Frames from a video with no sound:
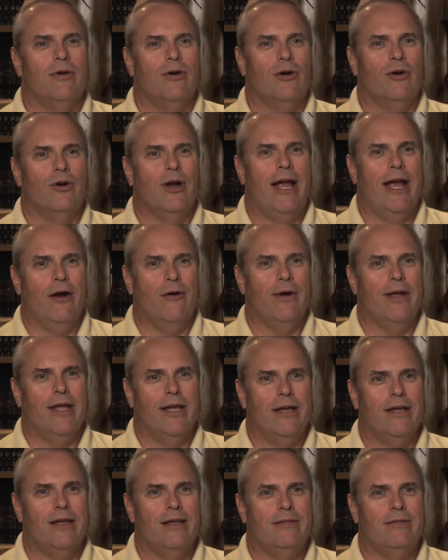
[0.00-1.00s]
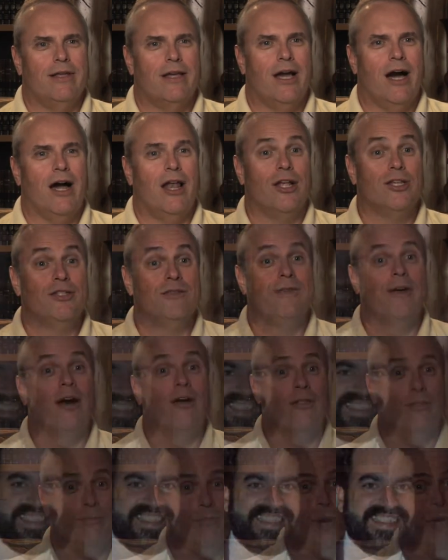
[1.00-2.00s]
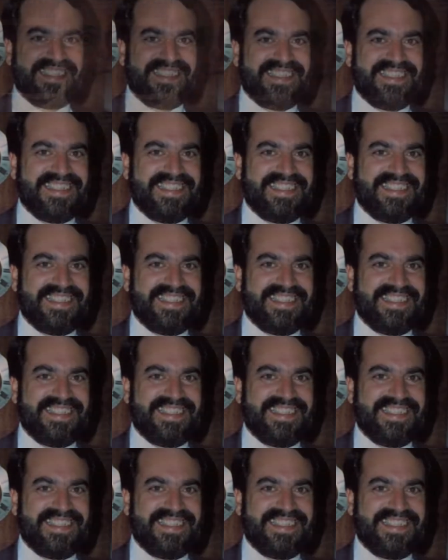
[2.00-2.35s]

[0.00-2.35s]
her area in the College of Health and Public